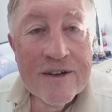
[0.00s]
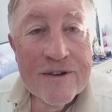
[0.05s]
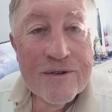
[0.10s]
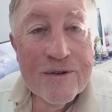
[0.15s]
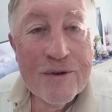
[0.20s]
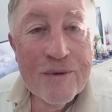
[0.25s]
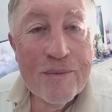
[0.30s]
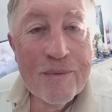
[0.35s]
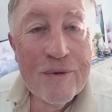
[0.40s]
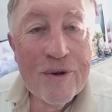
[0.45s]

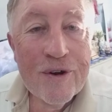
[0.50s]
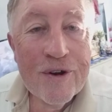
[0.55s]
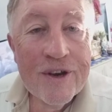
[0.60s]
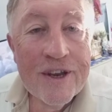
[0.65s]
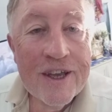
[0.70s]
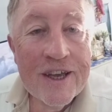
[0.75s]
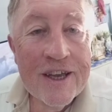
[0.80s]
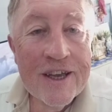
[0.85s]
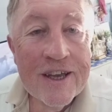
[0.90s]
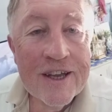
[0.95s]
Good
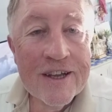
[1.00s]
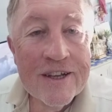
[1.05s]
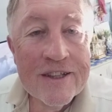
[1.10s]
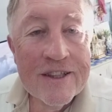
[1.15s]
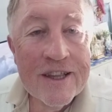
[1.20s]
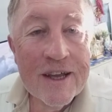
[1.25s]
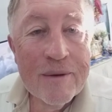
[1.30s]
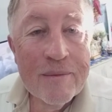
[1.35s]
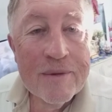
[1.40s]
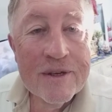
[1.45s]

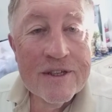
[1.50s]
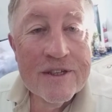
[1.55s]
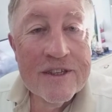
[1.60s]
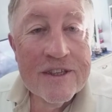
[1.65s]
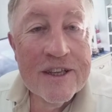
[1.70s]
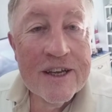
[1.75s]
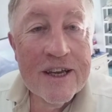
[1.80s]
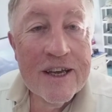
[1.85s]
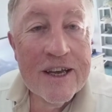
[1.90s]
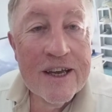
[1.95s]
morning
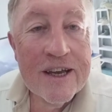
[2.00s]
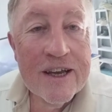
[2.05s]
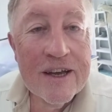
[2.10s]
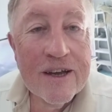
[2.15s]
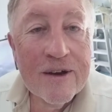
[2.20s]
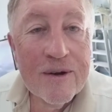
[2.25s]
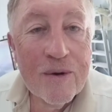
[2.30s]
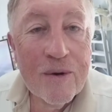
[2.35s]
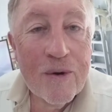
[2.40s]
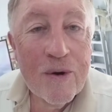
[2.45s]

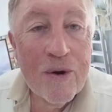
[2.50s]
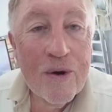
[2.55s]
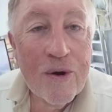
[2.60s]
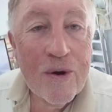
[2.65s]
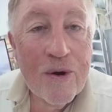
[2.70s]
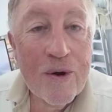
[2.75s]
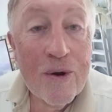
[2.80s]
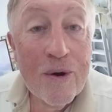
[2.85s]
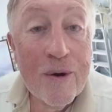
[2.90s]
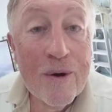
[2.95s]
Namaste
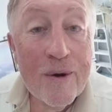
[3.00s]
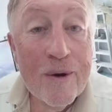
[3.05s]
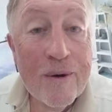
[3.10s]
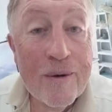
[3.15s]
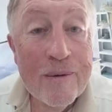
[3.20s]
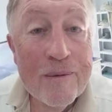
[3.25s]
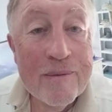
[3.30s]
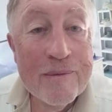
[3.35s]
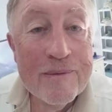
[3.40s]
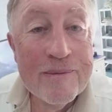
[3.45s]

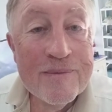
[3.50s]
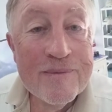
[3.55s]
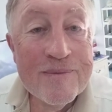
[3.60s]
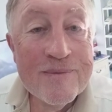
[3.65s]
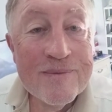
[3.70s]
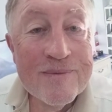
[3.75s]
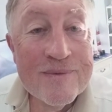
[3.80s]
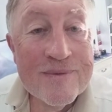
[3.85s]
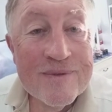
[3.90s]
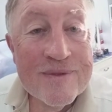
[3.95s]
Om
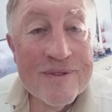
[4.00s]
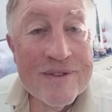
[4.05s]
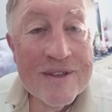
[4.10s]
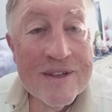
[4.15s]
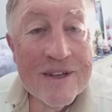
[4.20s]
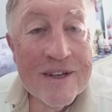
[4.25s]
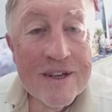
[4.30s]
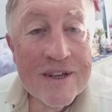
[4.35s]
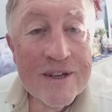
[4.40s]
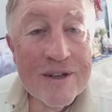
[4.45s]

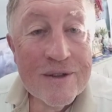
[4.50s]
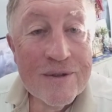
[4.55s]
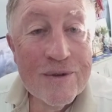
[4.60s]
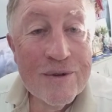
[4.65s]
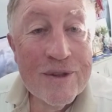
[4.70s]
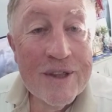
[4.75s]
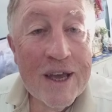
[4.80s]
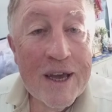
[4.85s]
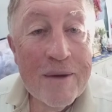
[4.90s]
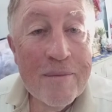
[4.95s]

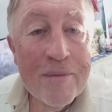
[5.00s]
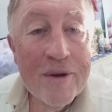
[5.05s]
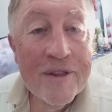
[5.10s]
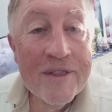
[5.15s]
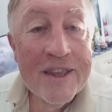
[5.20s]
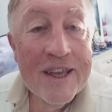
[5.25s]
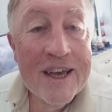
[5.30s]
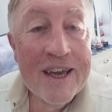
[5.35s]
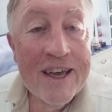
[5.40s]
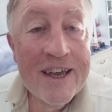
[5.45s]
Today
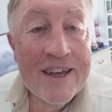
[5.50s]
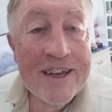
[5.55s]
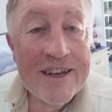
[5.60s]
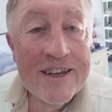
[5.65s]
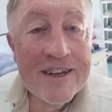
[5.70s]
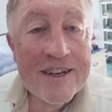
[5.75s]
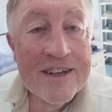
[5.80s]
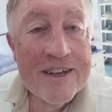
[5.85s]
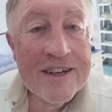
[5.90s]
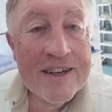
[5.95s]
Monday,
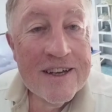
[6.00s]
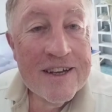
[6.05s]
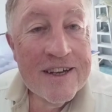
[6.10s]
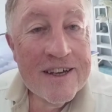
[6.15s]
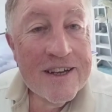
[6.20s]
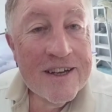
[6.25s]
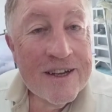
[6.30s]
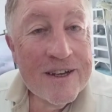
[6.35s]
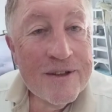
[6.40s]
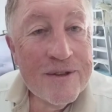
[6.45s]

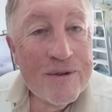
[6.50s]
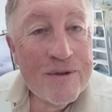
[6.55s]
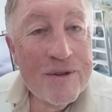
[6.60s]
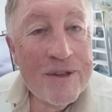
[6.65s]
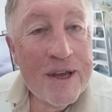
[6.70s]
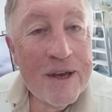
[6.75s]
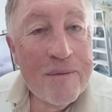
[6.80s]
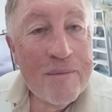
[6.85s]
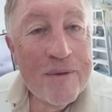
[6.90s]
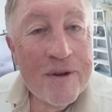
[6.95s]

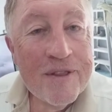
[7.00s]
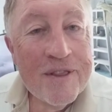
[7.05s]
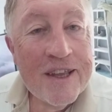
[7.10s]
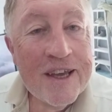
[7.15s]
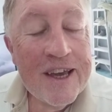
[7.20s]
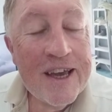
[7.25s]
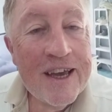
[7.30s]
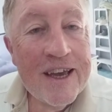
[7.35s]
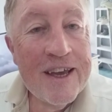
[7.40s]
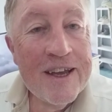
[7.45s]
today
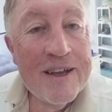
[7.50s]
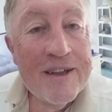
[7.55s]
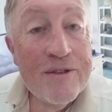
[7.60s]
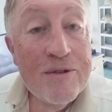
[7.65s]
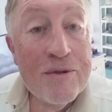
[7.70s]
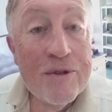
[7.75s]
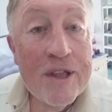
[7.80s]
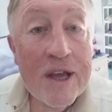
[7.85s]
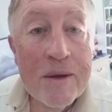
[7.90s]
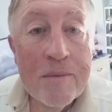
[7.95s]
Monday,
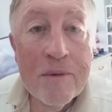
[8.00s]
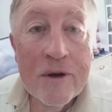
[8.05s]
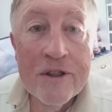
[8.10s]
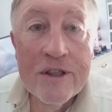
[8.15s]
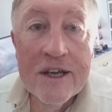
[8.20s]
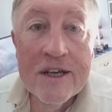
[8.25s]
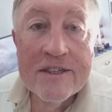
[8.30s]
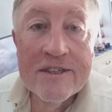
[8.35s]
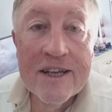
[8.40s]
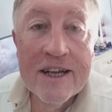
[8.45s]
today
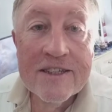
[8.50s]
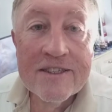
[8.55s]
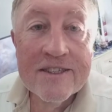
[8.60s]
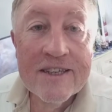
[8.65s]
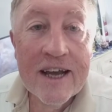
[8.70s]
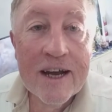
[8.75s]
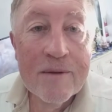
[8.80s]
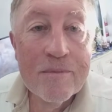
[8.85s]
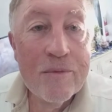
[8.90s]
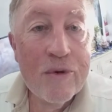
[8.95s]
Monday
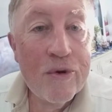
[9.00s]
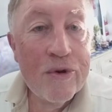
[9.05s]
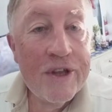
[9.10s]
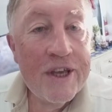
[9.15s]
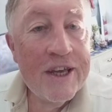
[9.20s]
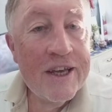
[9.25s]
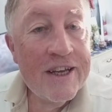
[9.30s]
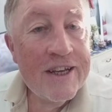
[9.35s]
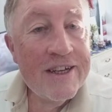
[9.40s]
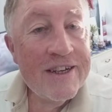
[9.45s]
satsang
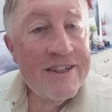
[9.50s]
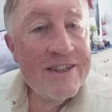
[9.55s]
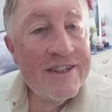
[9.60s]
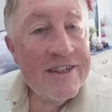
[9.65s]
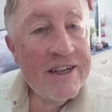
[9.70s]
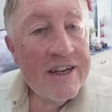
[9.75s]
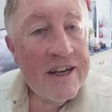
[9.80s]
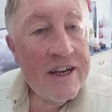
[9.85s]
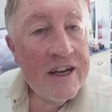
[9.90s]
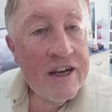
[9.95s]
morning,
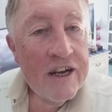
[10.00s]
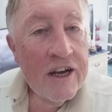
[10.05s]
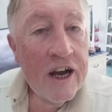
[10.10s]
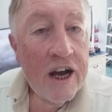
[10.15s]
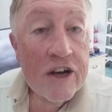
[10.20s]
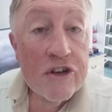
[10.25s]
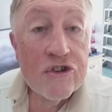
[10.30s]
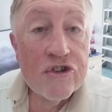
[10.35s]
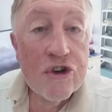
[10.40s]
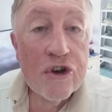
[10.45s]

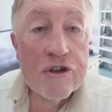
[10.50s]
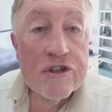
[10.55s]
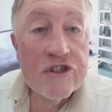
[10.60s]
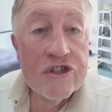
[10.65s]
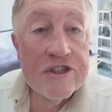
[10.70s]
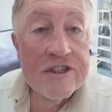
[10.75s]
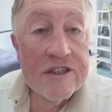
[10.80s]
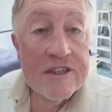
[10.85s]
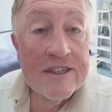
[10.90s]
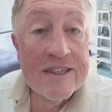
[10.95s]
a short
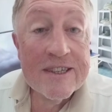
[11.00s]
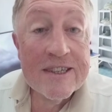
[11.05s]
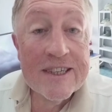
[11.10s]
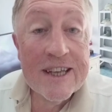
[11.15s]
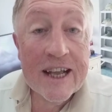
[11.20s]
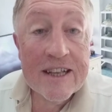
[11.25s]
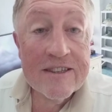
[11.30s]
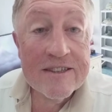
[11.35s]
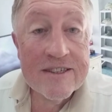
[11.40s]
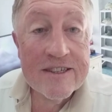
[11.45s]

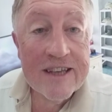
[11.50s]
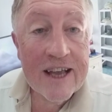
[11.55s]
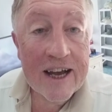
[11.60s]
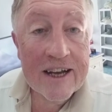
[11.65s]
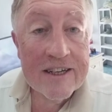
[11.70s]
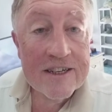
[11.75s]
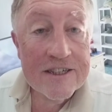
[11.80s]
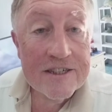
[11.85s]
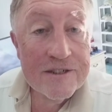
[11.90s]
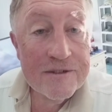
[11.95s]

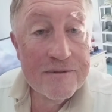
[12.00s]
satsang.